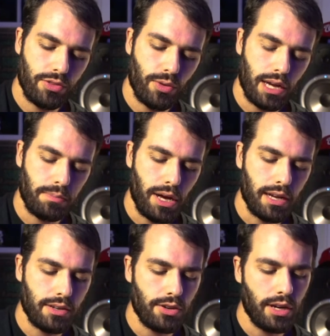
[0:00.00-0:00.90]
with direct
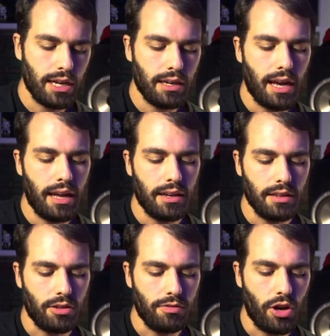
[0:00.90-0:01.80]
monitoring
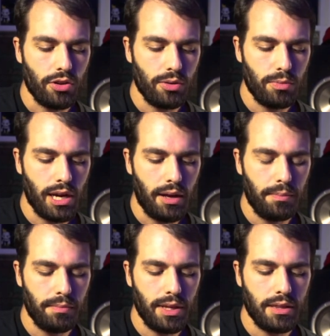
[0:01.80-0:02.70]
and a little volume
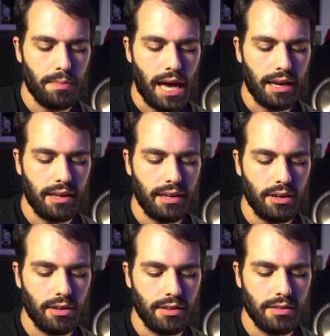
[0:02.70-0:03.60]
knob in the back
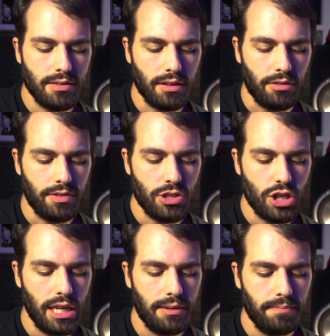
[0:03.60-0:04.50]
here. It's a little
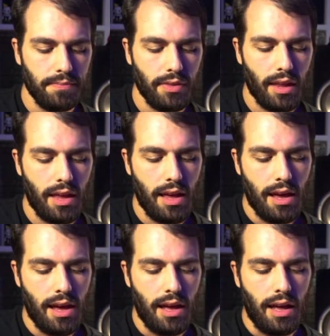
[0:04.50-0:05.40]
fidgety
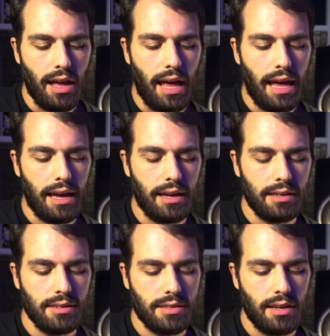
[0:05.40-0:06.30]

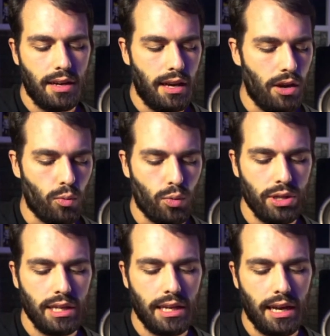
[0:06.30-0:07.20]
and
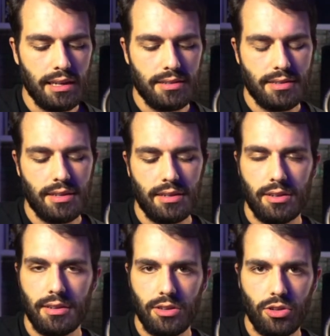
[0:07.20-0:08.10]
really nice.
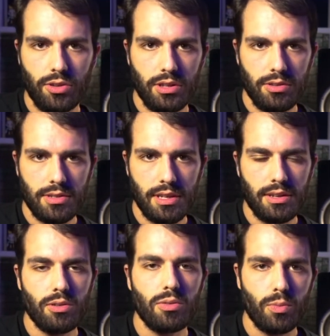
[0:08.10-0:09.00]
You can use
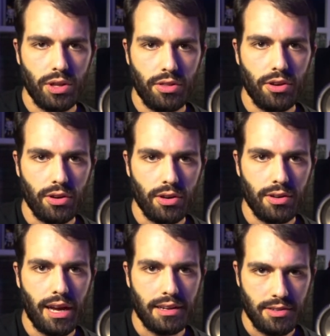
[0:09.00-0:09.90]
it with
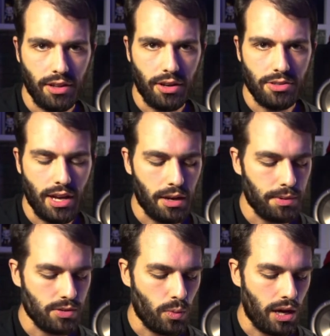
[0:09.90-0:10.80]
your XLR
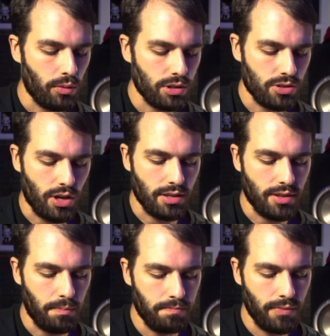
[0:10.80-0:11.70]
setup as well, which is
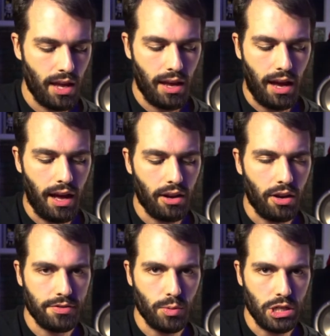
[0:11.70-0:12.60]
awesome.
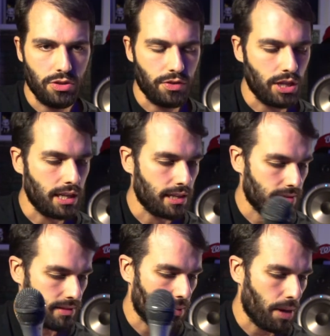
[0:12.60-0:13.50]
On-off switch if you
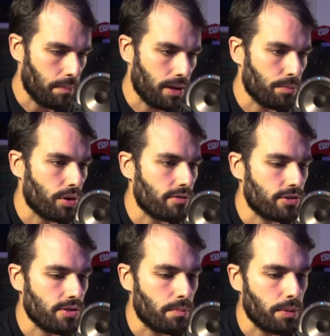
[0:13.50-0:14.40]
need it. That might be
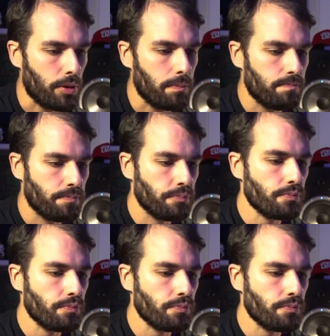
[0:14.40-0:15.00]
important for some people.